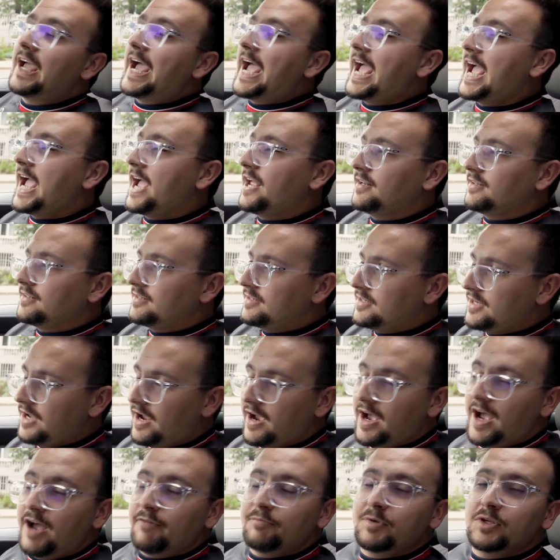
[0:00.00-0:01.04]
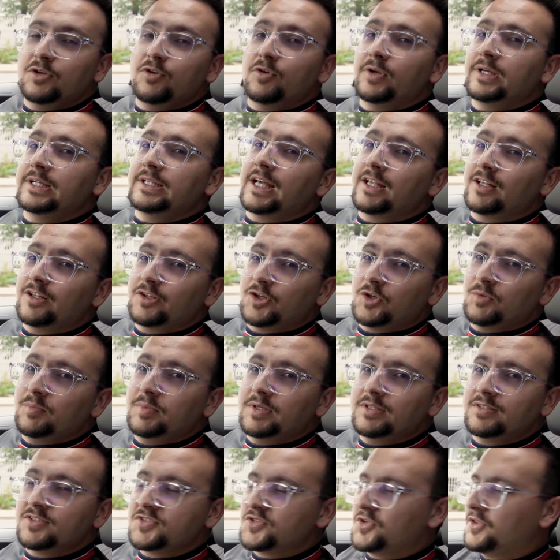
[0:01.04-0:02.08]
And yeah, I've been doing that a little
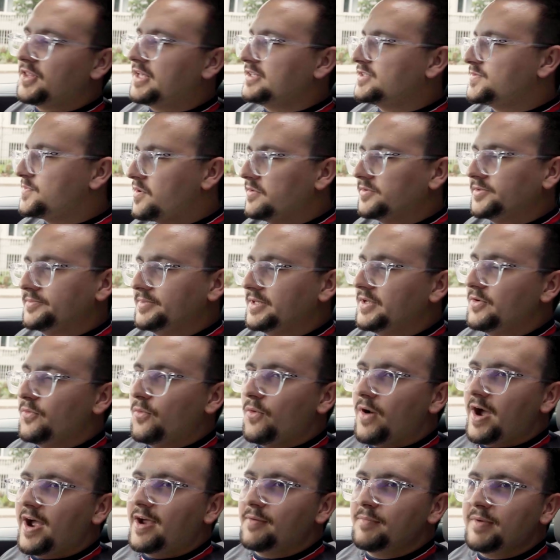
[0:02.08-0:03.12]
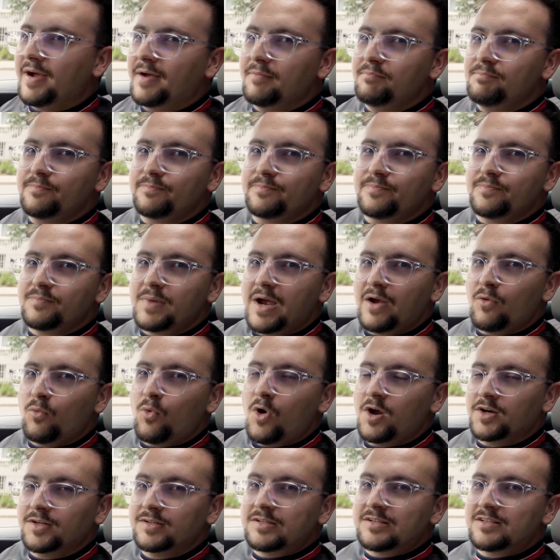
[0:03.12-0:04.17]
bit, so that's probably why my
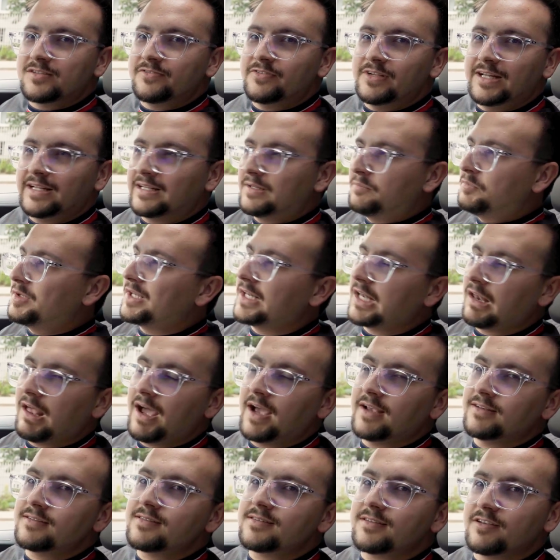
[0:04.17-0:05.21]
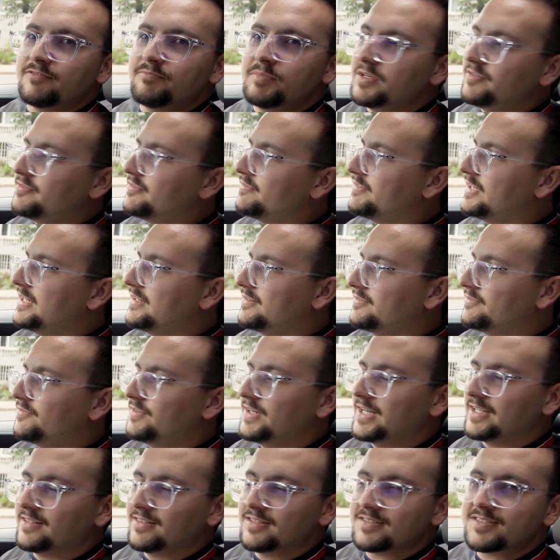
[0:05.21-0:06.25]
wallet is feeling a bit light. I've been
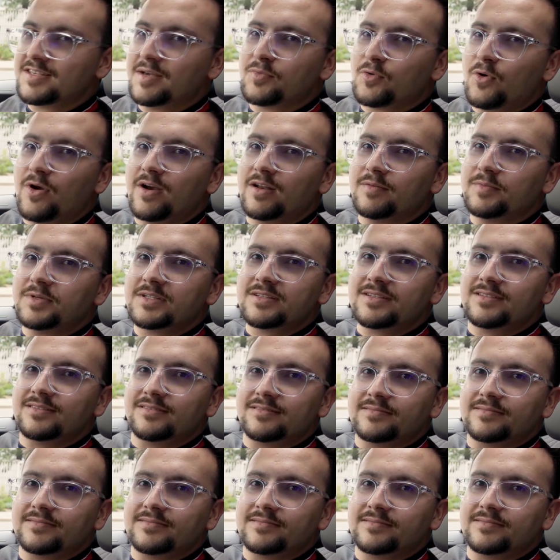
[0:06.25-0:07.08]
filling this up quite a bit.